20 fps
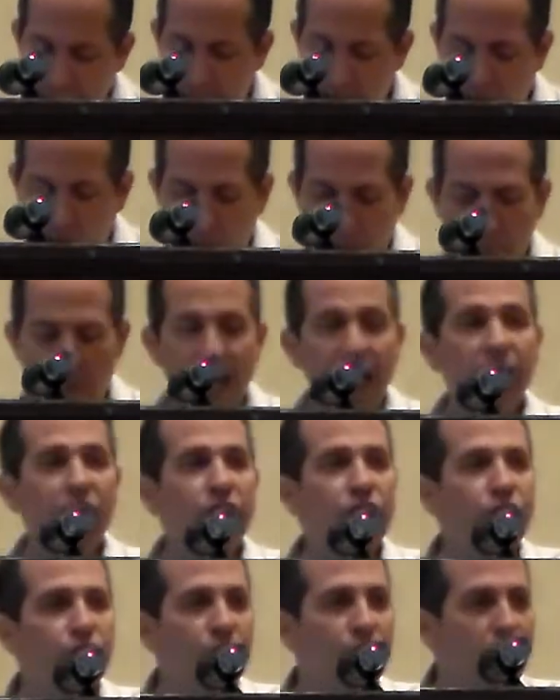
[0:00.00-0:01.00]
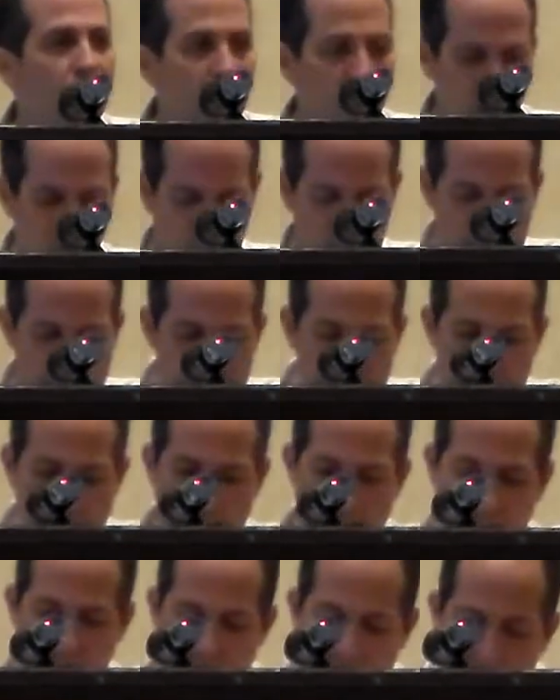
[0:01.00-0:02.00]
Now, make sure
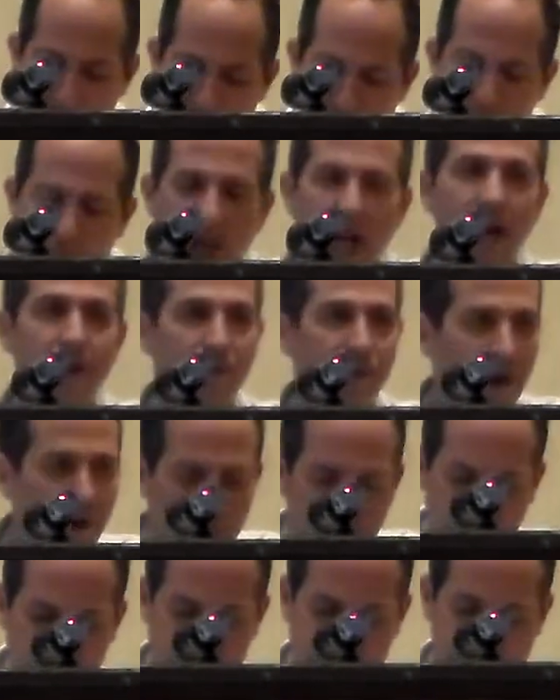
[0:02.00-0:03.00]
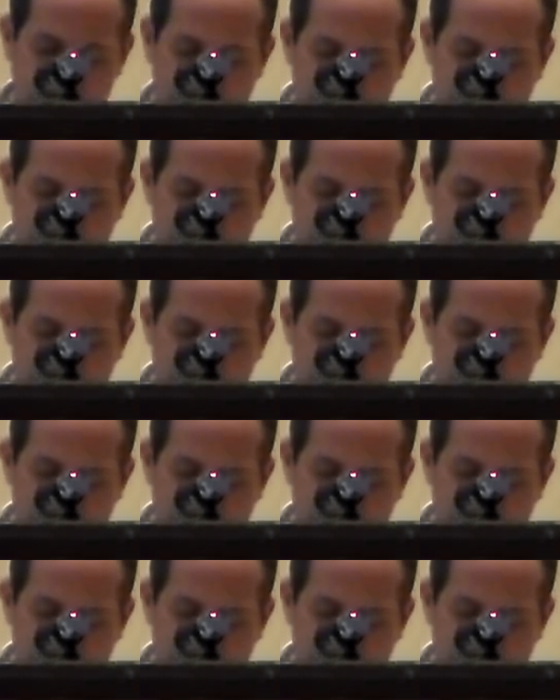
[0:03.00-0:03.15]
you never,